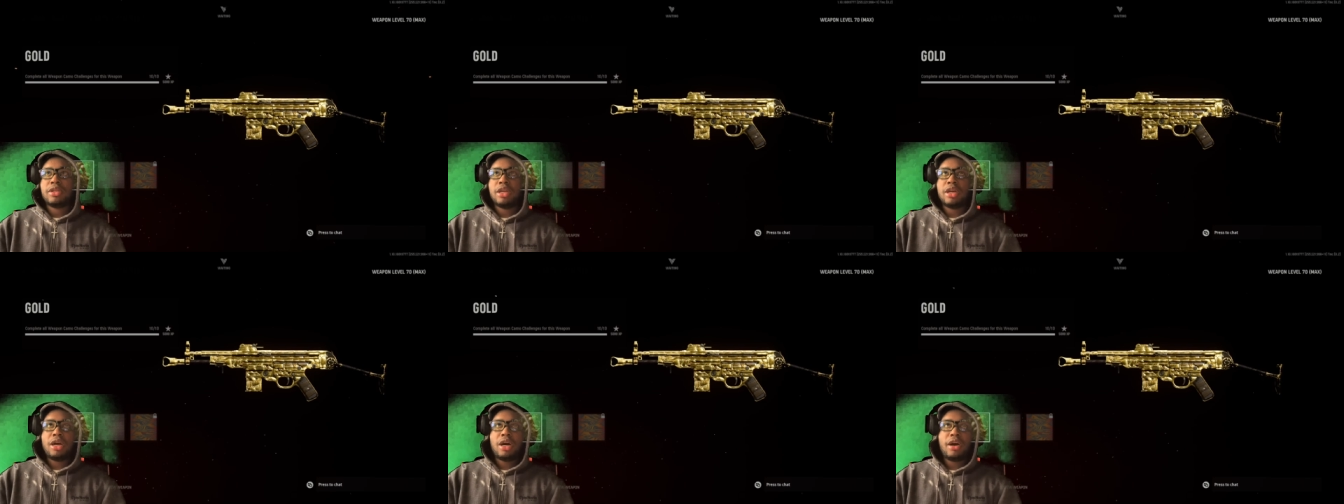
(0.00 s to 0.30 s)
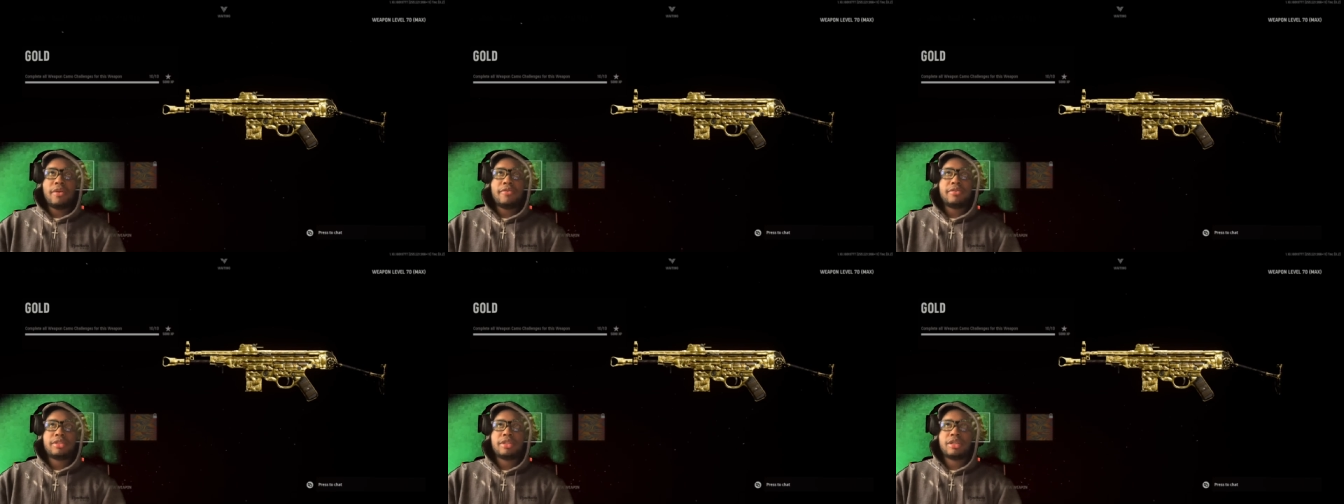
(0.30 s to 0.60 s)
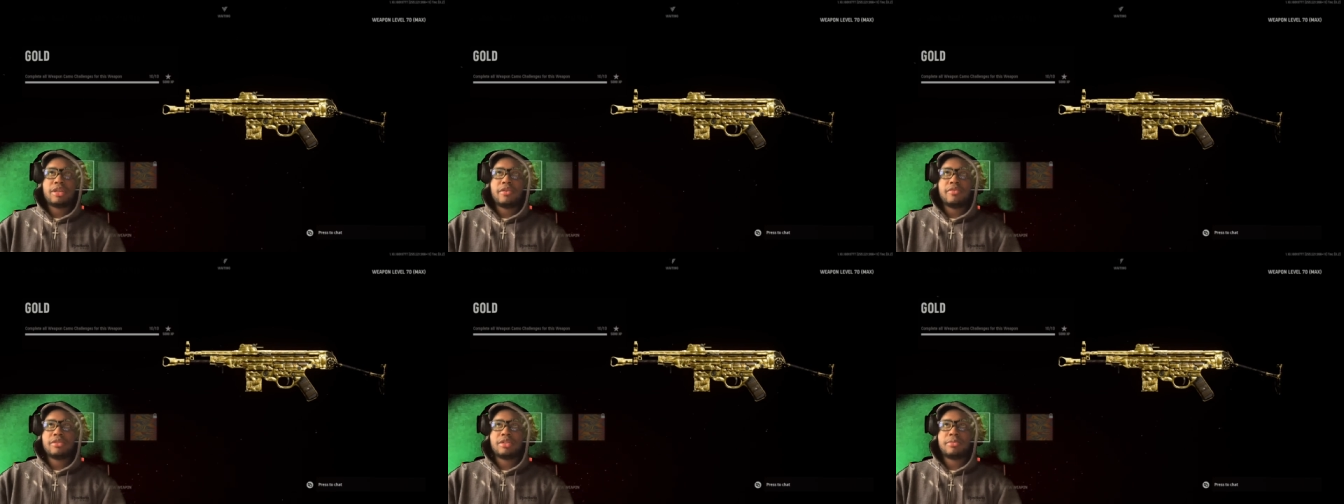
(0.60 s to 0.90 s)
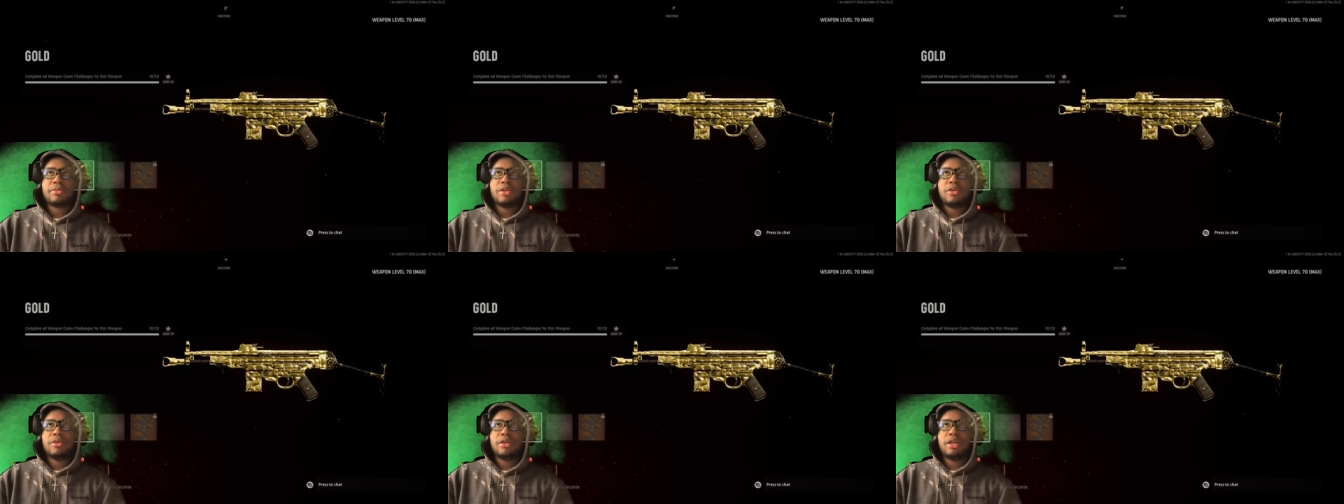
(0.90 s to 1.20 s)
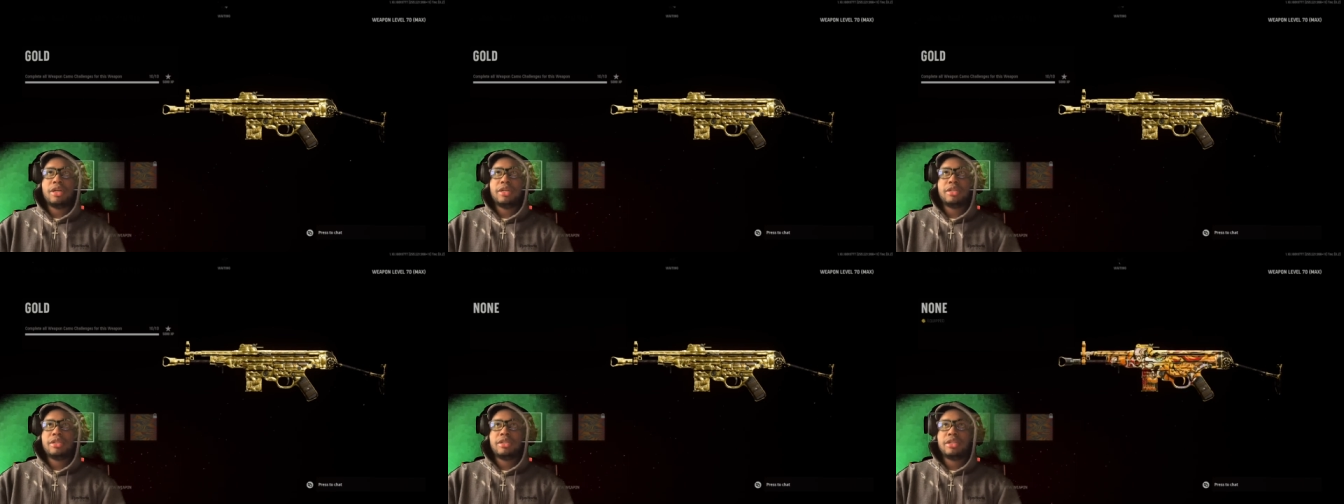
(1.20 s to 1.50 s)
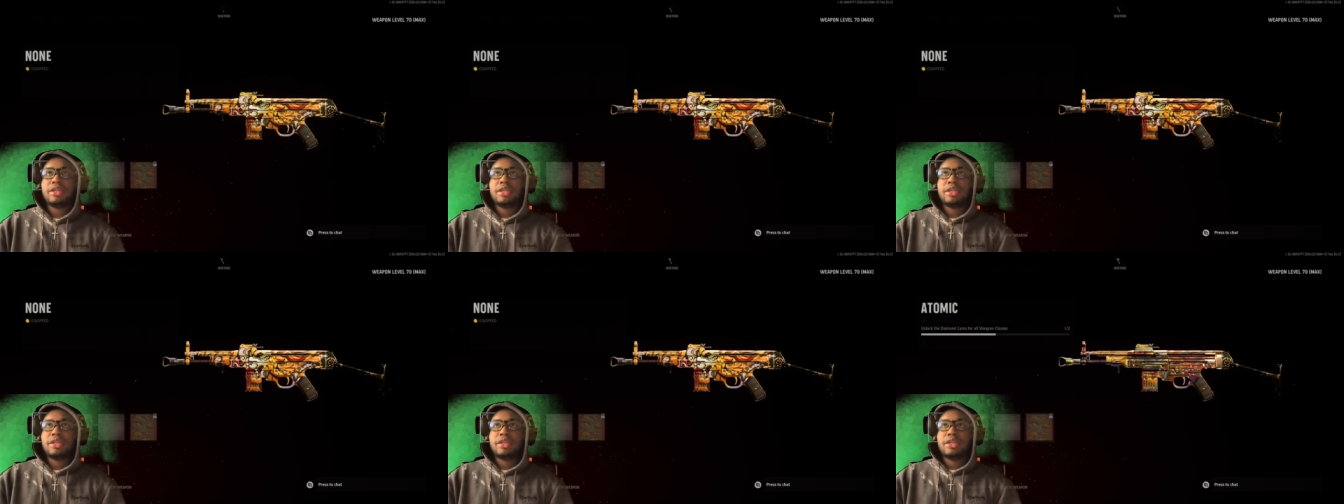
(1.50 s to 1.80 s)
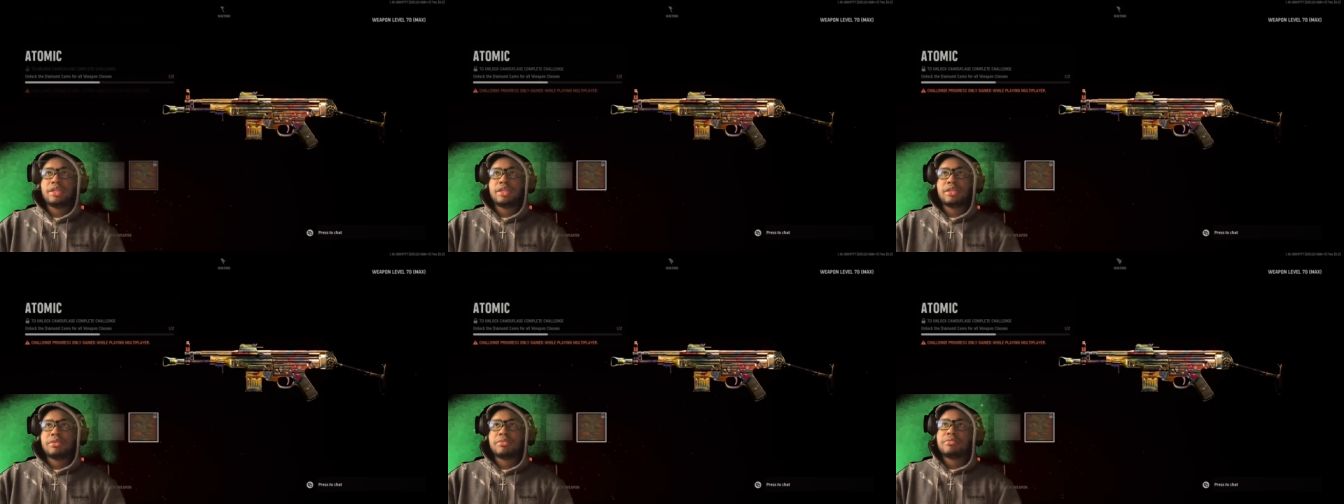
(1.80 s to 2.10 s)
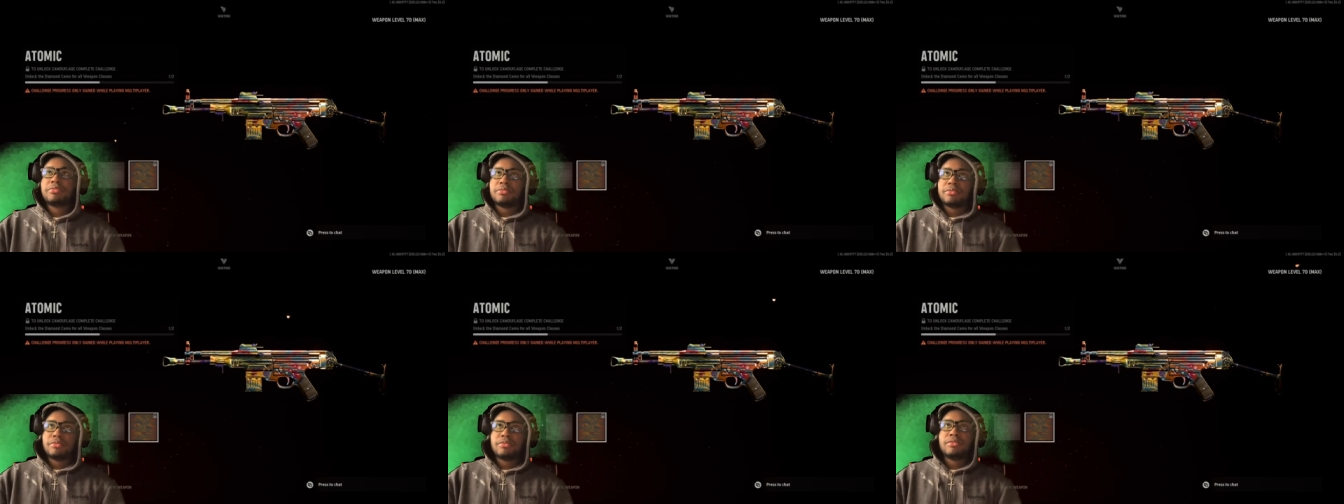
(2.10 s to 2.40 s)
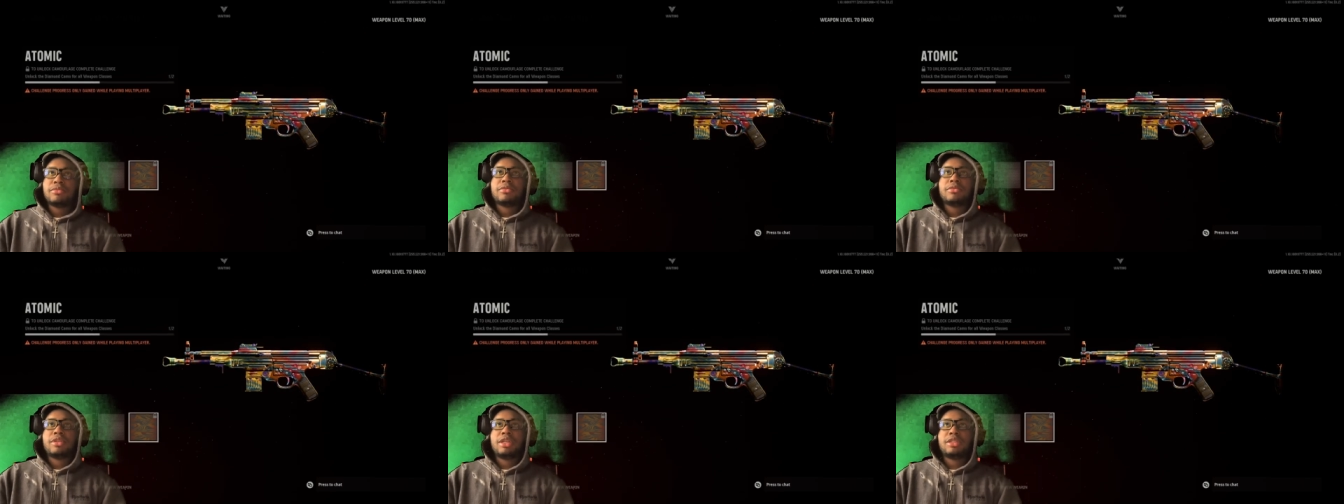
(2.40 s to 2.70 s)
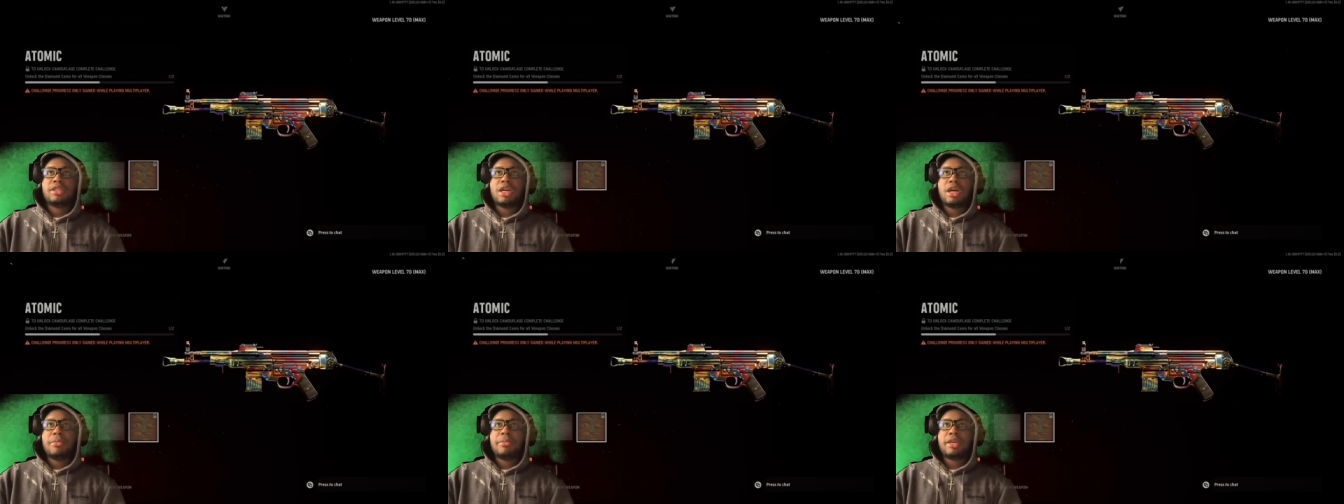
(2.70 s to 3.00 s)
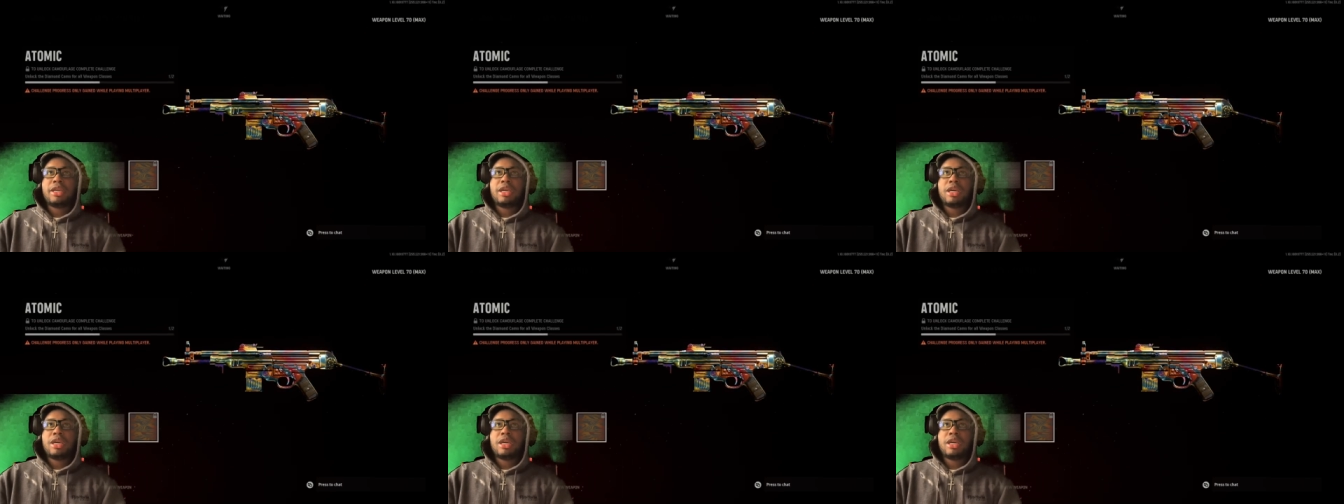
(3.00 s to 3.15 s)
That obviously covers up the old gun. Atomic